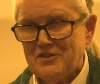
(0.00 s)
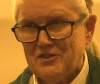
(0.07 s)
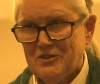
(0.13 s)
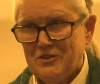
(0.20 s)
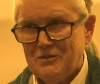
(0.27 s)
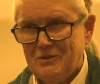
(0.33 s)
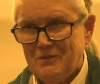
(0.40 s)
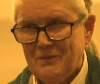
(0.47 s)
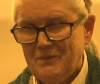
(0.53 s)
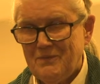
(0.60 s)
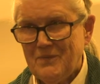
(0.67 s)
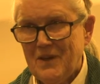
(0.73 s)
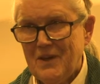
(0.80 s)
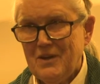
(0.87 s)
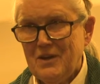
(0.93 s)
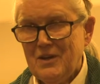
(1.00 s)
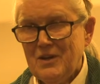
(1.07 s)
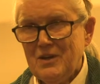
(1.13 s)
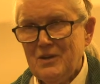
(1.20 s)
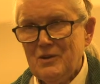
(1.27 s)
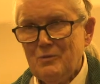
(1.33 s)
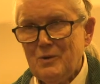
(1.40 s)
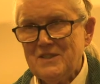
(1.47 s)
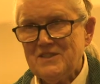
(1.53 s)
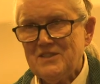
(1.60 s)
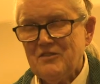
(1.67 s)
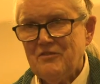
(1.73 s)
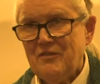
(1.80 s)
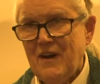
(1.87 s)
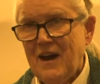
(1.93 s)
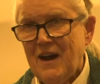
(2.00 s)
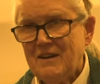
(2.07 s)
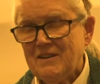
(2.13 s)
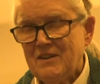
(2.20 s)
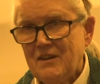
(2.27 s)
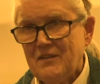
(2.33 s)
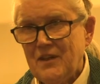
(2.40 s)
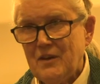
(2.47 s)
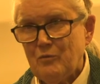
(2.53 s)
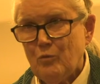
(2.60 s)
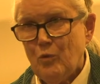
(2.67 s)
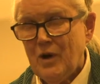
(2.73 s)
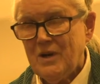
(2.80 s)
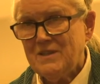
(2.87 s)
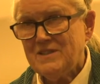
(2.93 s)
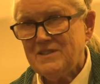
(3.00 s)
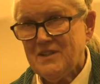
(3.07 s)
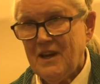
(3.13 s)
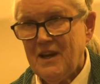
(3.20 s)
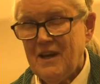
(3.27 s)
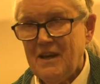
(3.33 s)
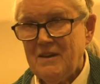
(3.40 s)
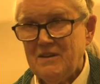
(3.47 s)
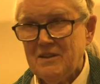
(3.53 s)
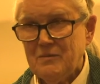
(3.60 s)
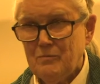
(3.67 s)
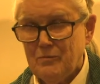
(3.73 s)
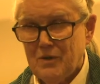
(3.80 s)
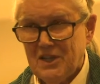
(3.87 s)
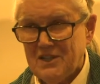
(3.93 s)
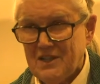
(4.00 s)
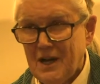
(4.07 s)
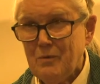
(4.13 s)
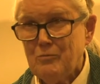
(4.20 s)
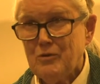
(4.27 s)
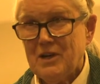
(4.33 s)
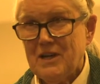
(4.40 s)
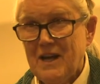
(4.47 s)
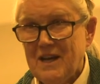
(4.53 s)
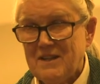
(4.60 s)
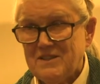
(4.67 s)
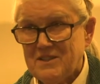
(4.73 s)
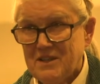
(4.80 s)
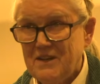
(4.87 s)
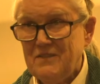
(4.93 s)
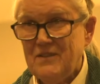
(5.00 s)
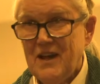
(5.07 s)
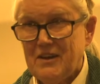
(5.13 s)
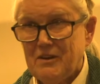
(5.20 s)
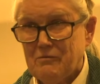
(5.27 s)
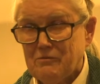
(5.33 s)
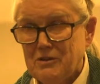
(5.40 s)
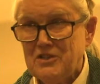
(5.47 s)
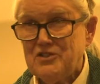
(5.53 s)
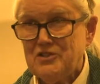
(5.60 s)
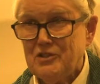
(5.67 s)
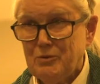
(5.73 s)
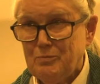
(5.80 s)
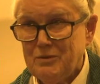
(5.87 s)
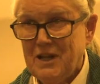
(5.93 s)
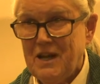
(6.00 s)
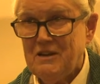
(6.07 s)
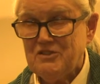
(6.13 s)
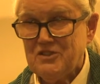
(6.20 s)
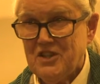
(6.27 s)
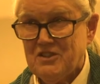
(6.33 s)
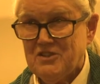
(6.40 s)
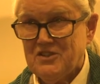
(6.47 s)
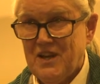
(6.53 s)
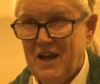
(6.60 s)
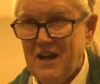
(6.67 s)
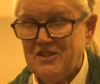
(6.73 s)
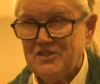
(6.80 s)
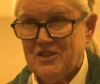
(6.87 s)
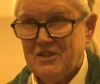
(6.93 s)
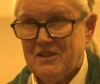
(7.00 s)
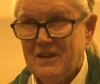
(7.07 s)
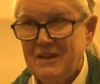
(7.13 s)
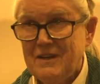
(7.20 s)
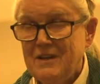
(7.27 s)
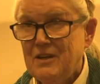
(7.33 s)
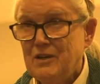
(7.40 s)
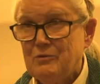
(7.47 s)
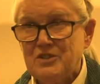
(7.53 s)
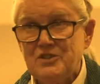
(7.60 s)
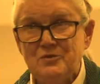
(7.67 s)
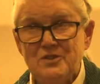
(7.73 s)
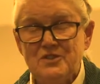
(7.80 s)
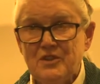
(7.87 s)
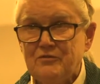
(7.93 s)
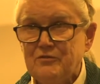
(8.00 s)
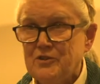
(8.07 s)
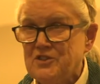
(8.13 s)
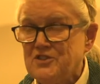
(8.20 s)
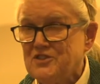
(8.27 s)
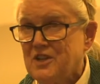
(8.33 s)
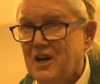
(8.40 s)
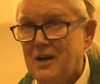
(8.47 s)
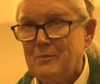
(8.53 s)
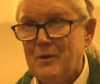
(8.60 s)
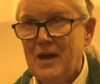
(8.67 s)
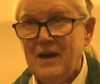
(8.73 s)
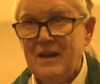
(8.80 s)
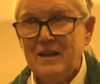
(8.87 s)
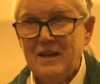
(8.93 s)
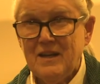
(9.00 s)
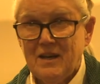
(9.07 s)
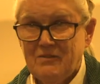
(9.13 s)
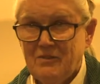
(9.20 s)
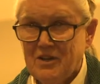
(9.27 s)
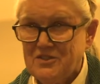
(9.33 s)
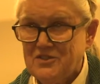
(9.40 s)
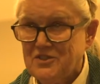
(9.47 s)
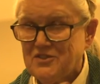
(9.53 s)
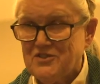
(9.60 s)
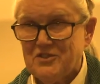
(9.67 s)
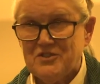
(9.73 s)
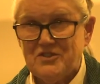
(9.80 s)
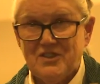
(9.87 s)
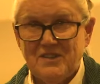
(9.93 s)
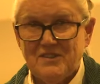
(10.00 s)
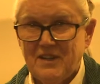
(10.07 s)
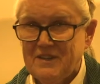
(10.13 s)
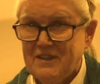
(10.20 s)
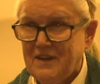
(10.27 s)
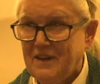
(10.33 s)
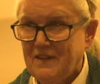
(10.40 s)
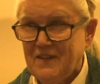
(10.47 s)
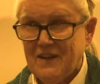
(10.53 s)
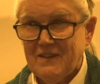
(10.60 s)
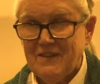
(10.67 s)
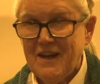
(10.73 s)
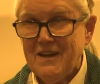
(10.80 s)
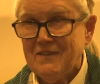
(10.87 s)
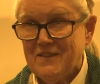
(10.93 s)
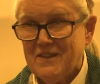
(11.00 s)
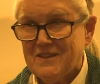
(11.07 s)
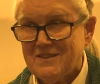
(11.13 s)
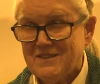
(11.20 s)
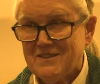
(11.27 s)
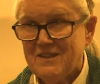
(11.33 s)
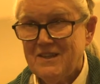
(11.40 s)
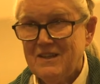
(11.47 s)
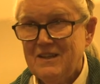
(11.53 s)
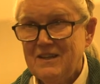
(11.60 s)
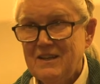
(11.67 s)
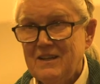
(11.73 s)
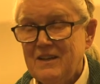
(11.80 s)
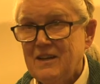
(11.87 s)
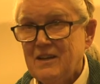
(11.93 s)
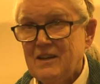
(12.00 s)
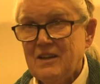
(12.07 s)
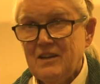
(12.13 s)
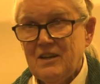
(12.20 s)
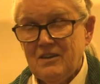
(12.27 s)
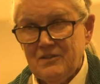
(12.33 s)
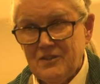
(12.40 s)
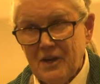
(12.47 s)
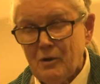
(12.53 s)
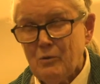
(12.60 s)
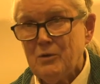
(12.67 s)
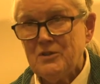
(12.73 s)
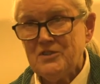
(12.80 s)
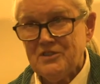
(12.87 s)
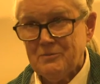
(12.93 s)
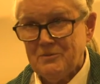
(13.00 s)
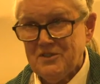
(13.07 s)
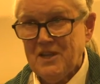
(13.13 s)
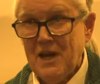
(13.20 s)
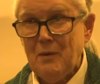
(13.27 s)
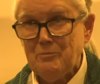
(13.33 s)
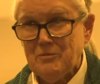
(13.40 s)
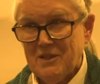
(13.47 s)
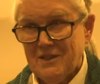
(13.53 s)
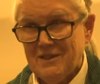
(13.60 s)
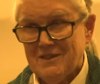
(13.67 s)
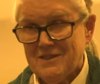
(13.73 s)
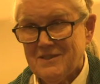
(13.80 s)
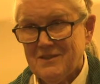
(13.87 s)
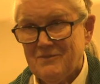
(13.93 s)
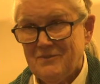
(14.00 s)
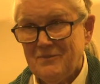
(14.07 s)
to was the fact that once Anne Montgomery had done that original Plowshares action, which was the first time any of our sisters had done anything like this, there were some skeptics.